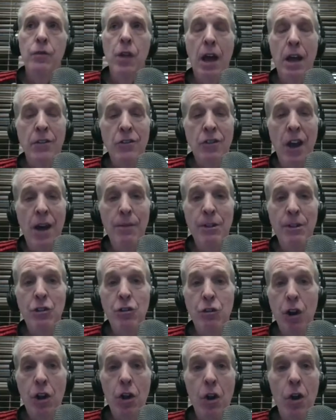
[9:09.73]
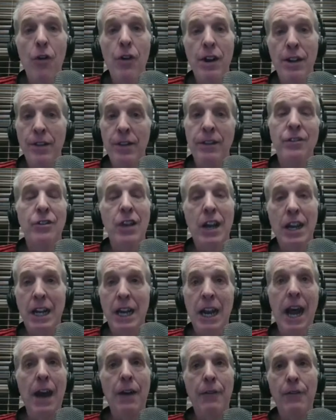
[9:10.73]
Adama Traore in the second
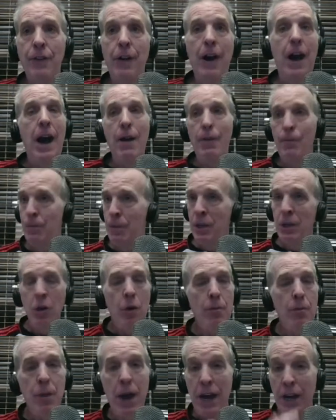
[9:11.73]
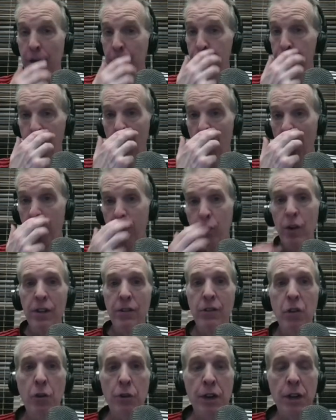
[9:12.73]
half. I've been going back and forth
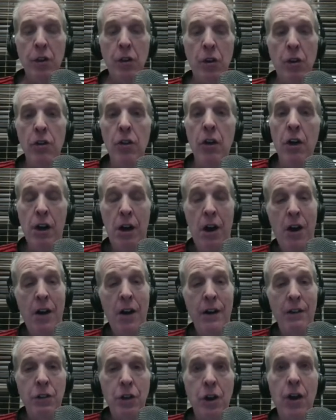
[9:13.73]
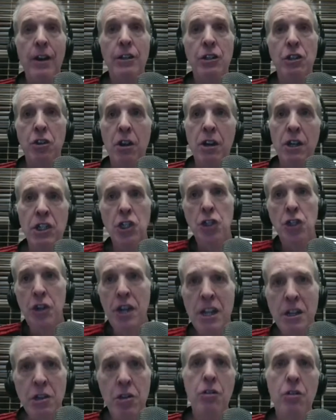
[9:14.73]
with Tony Gold on Cottage Talk. Should
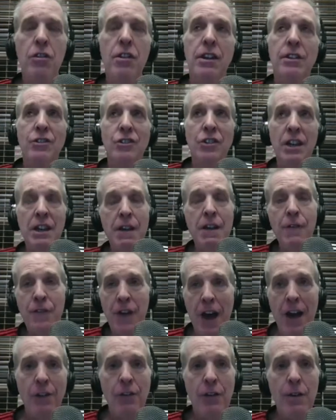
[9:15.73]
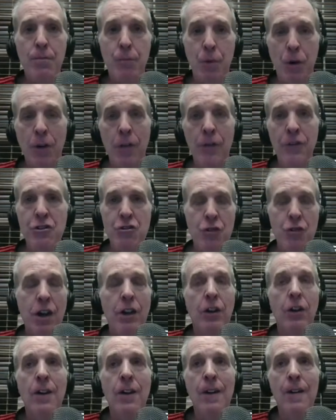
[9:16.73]
he do this? And he finally pulled the
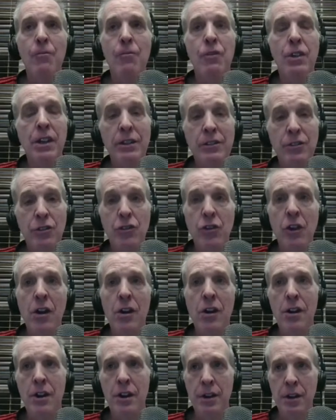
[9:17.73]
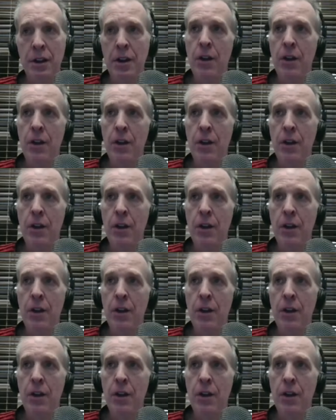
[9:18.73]
trigger and started